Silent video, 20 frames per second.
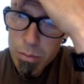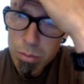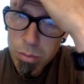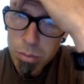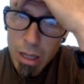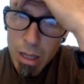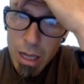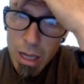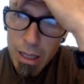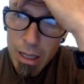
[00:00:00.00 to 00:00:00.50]

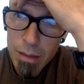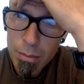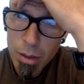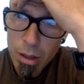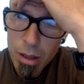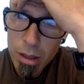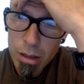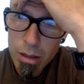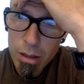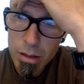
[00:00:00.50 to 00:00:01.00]
blocking part,
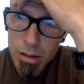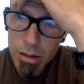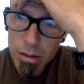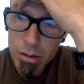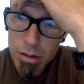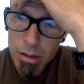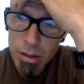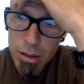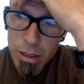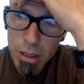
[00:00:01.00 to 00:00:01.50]
oh
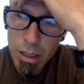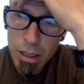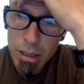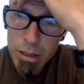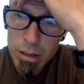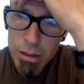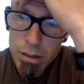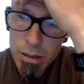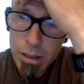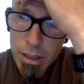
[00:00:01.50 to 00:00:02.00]

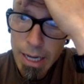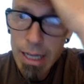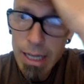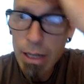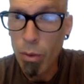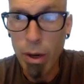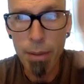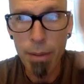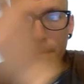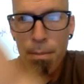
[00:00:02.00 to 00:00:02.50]
gosh.
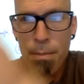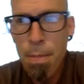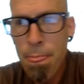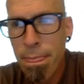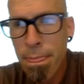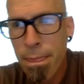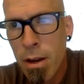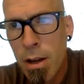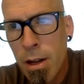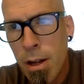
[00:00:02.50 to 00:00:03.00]
Anyway,
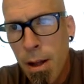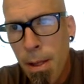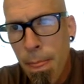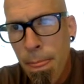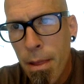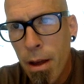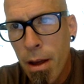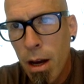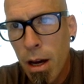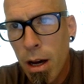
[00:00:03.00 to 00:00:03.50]

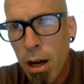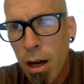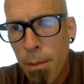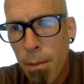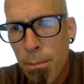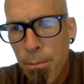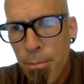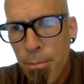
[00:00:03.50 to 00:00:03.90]
because